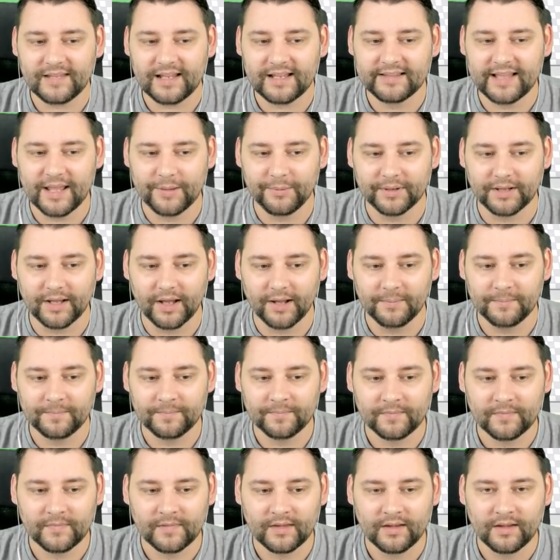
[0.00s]
And there we go.
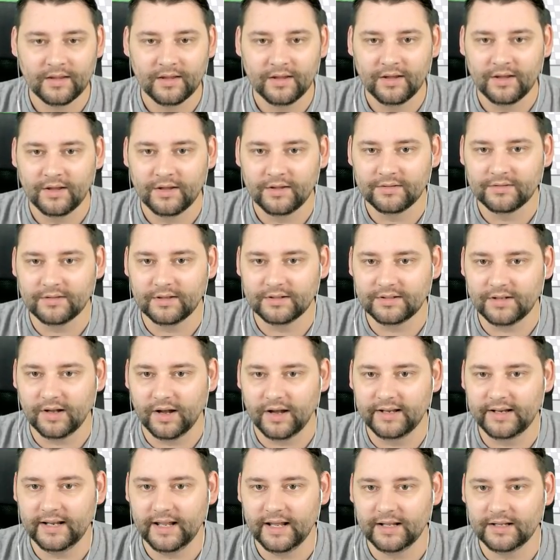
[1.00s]
The
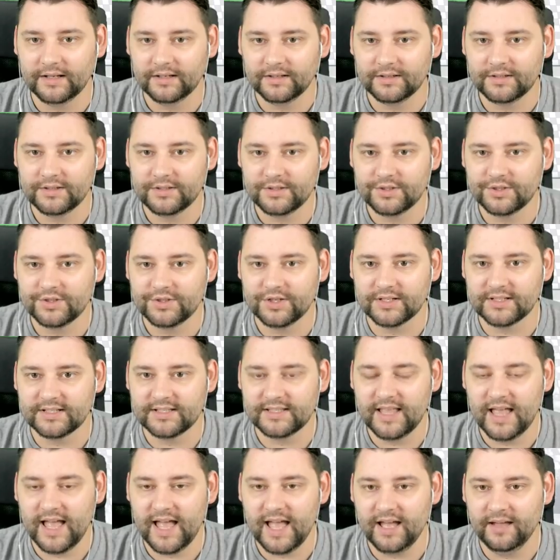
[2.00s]
diner
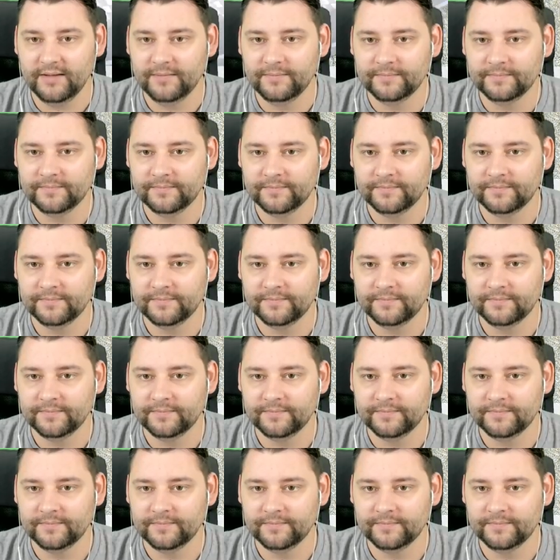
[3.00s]
just there.